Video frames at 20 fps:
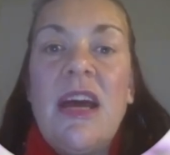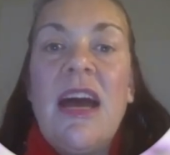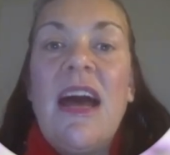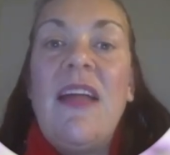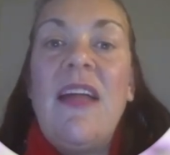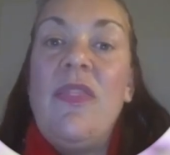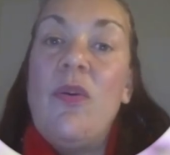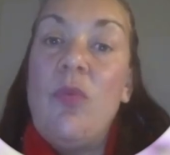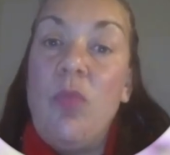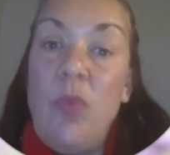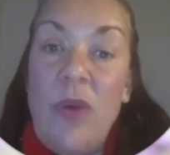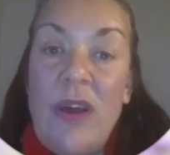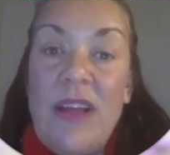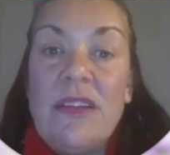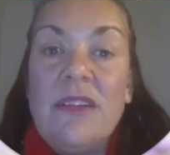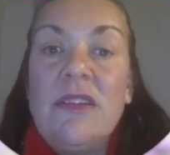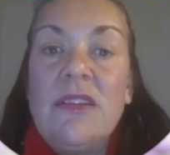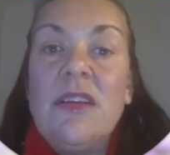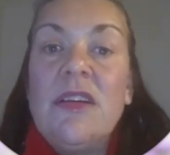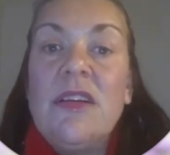and the
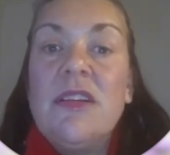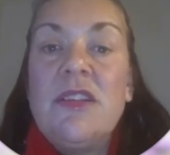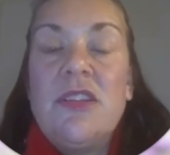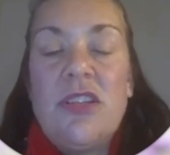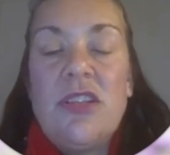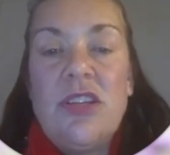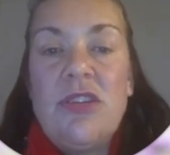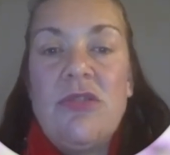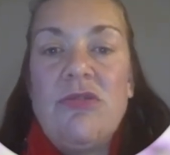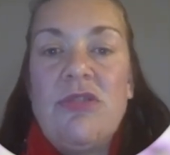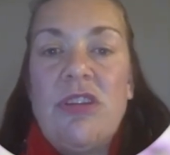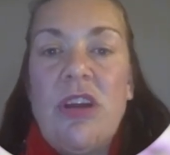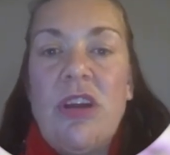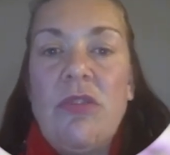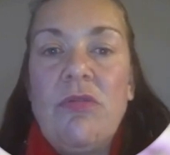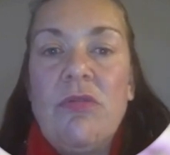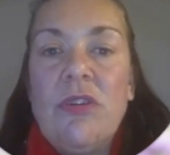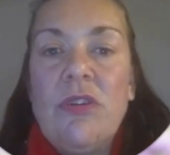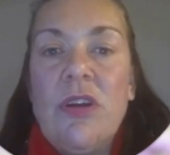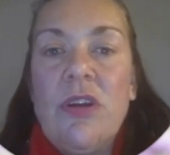will to do
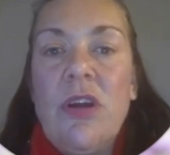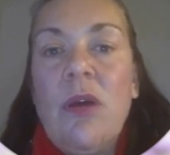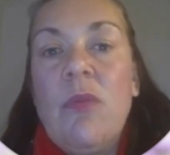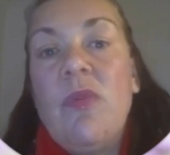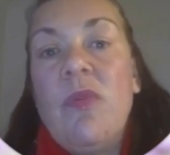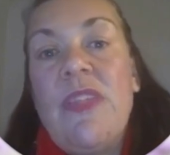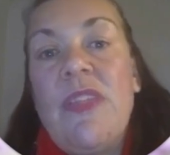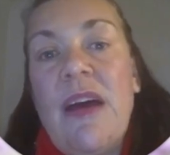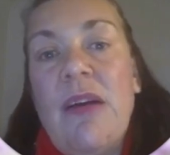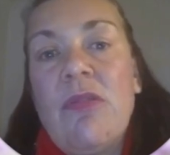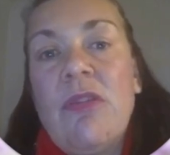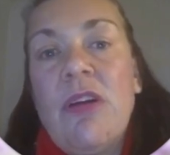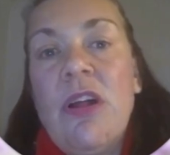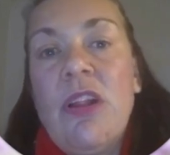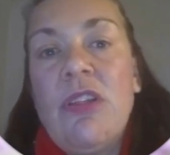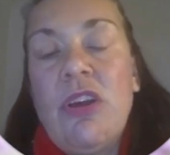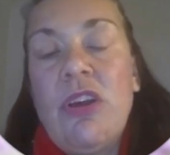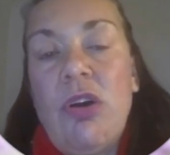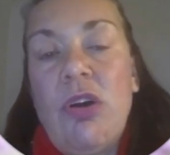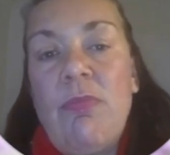so. Without
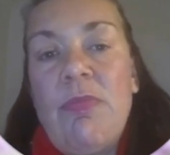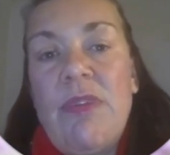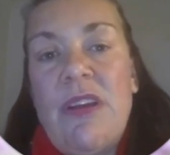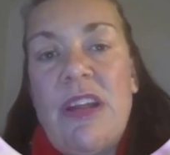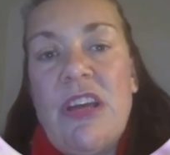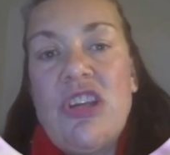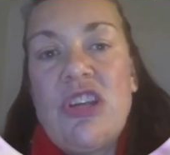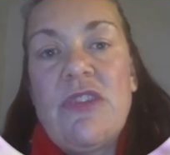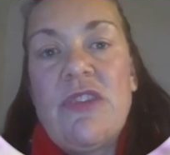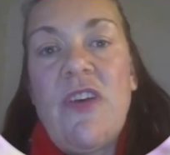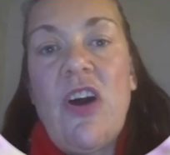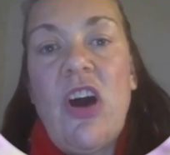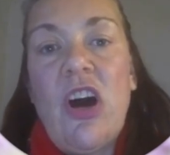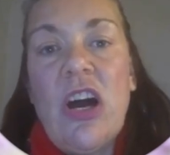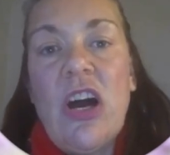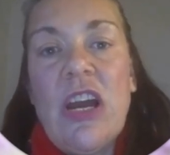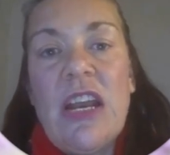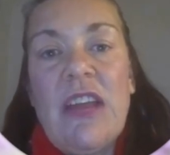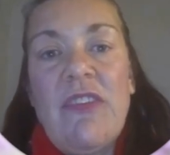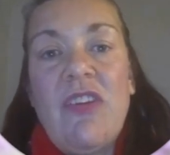the combination of a
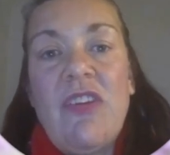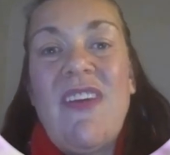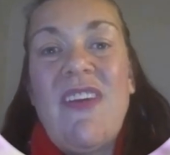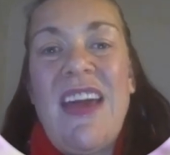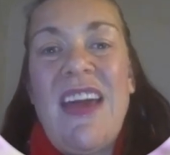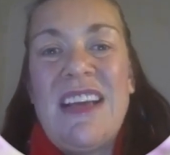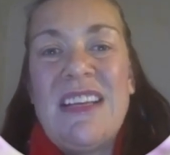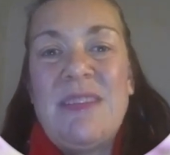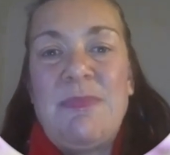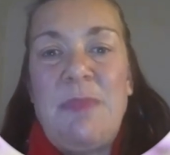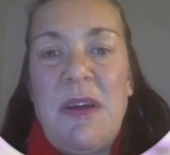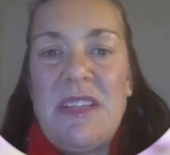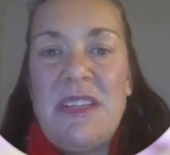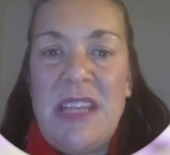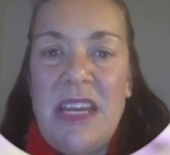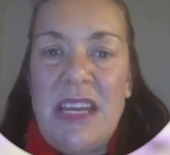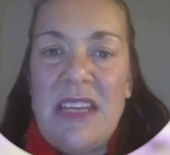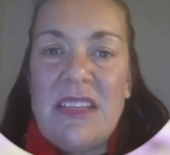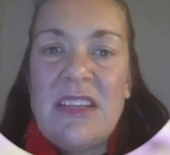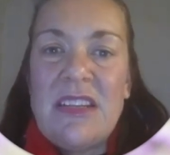high level of
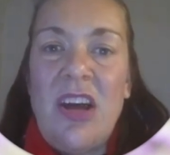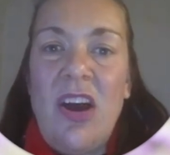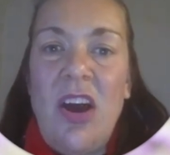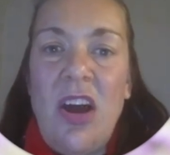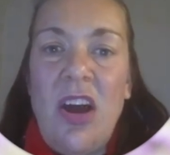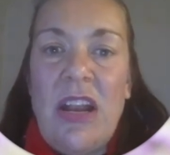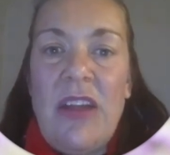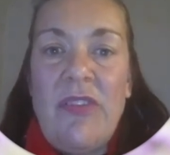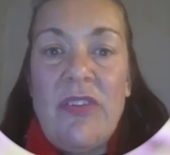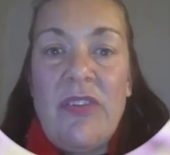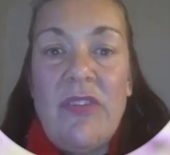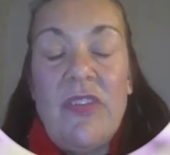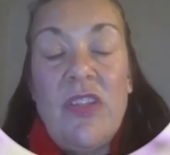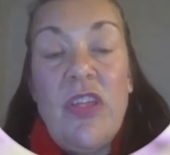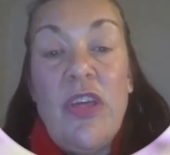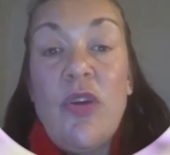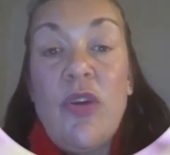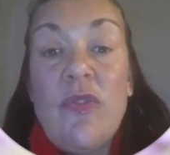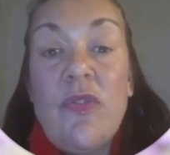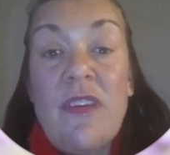expertise and a high level of
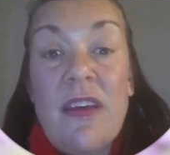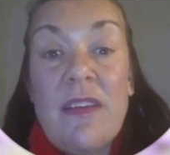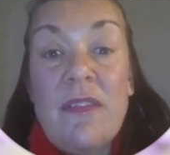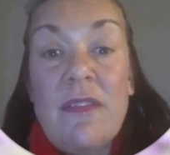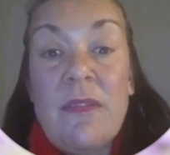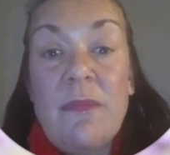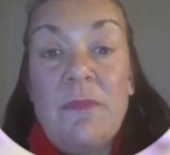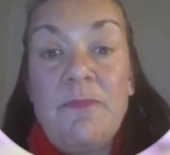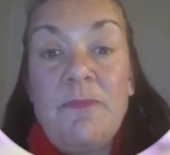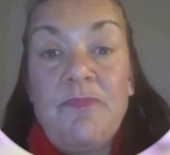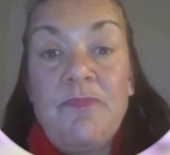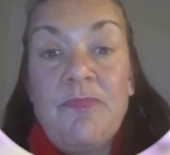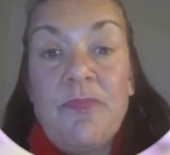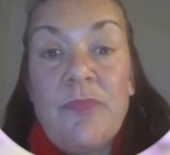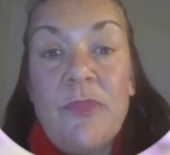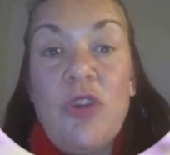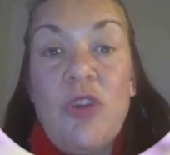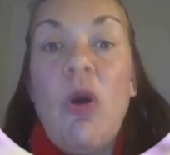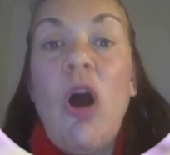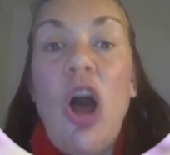enthusiasm, you